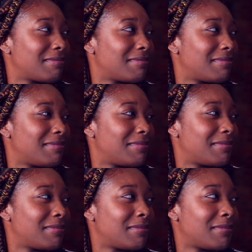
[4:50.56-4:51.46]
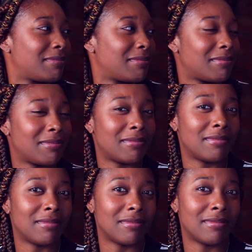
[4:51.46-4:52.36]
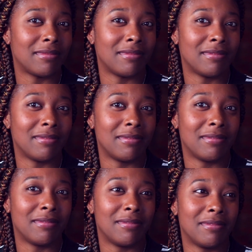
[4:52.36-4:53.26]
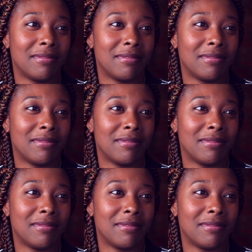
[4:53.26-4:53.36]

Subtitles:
The person shown says nothing.